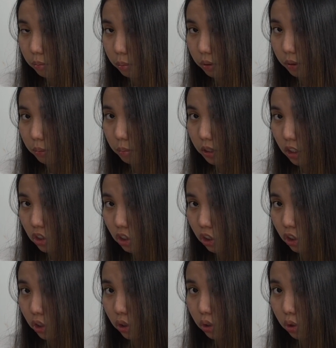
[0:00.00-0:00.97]
But make
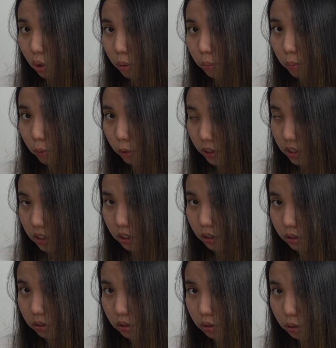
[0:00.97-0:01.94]
sure you don't press
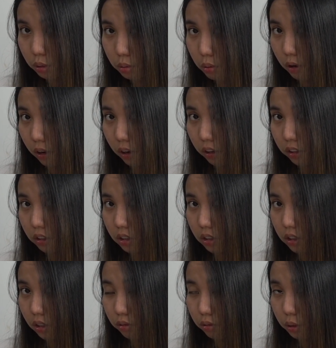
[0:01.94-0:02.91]
it too hard
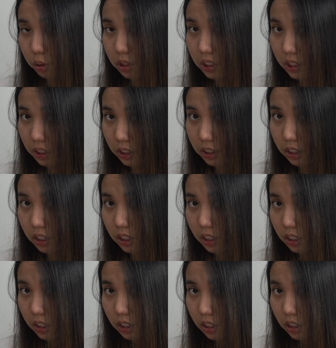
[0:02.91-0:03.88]
because if you did,
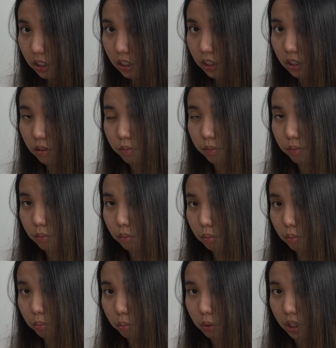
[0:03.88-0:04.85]

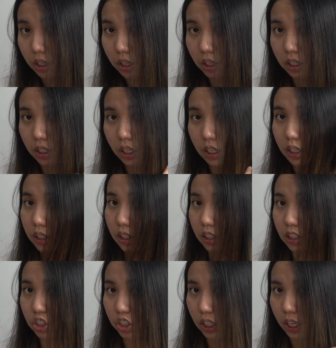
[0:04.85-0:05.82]

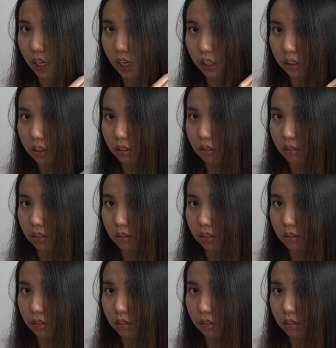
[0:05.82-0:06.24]
malalaglag siya lahat.